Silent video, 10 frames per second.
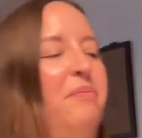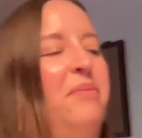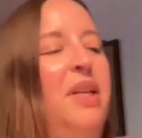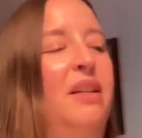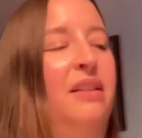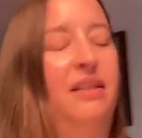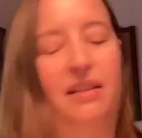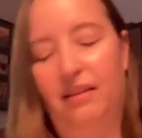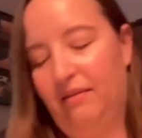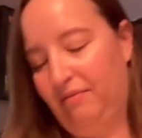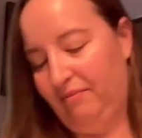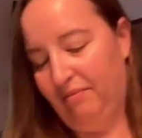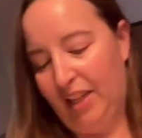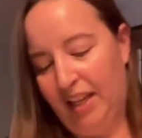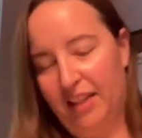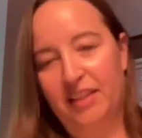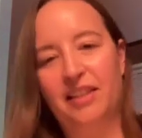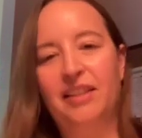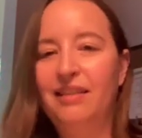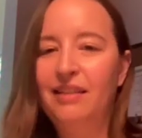because that
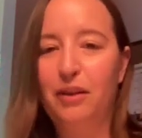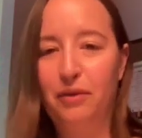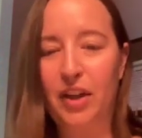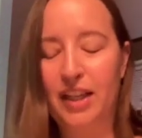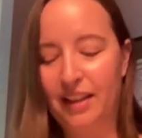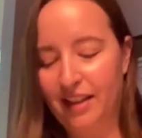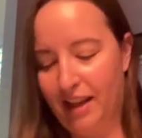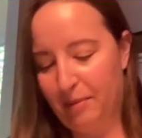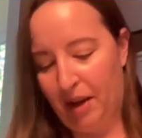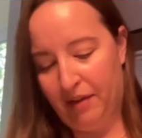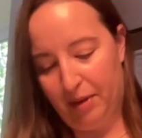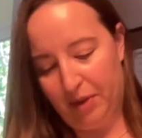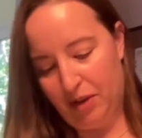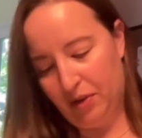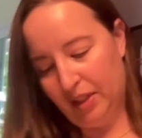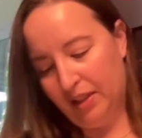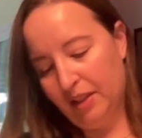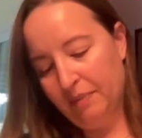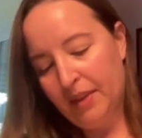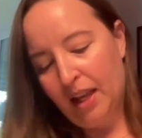is a phrase that my family
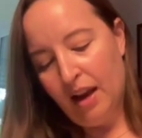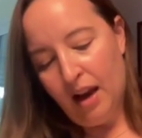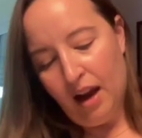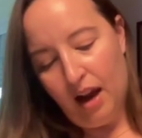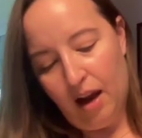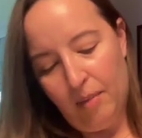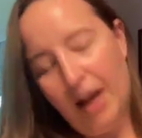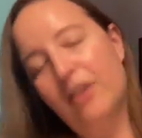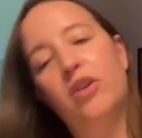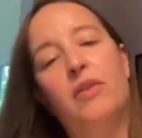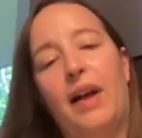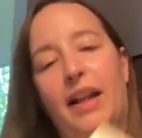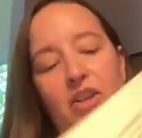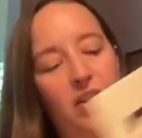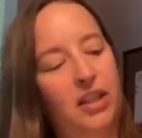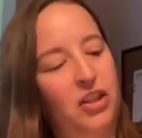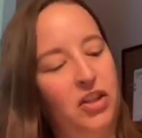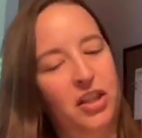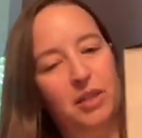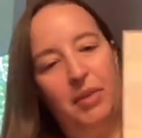uses. I don't know if I'll actually
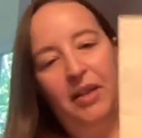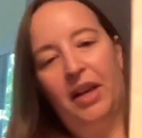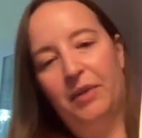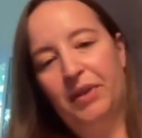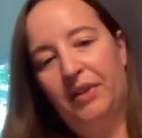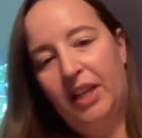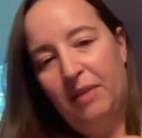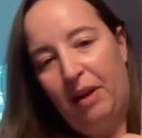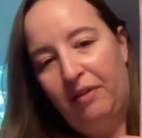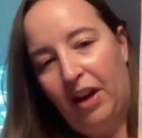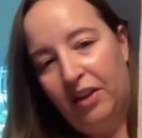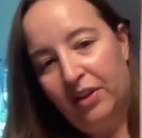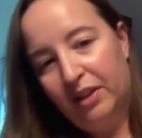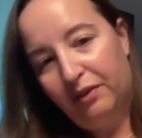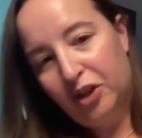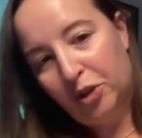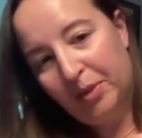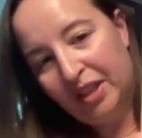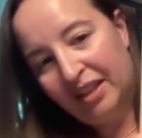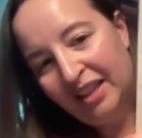stitch this, but I thought it was funny. My father is a
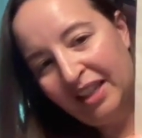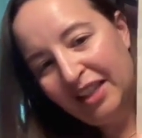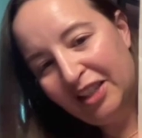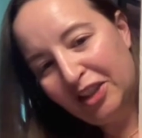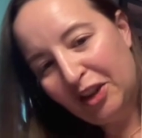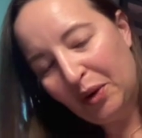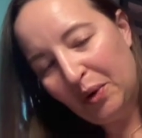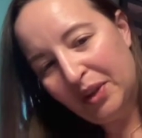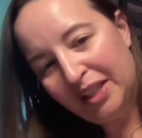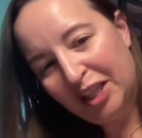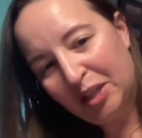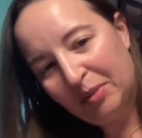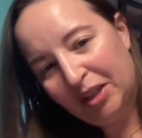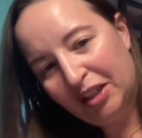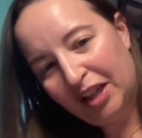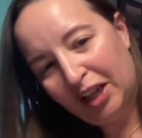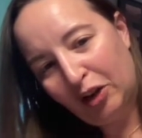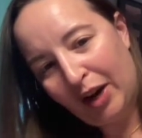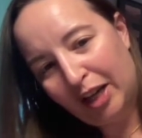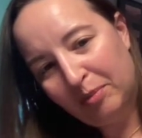fisherman, so the sentiment kind of
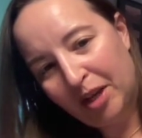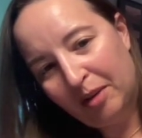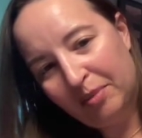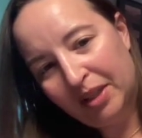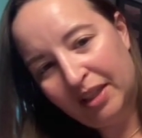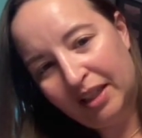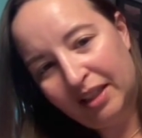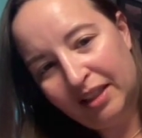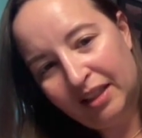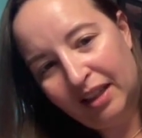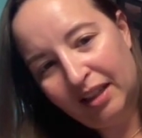cracked me up. It says,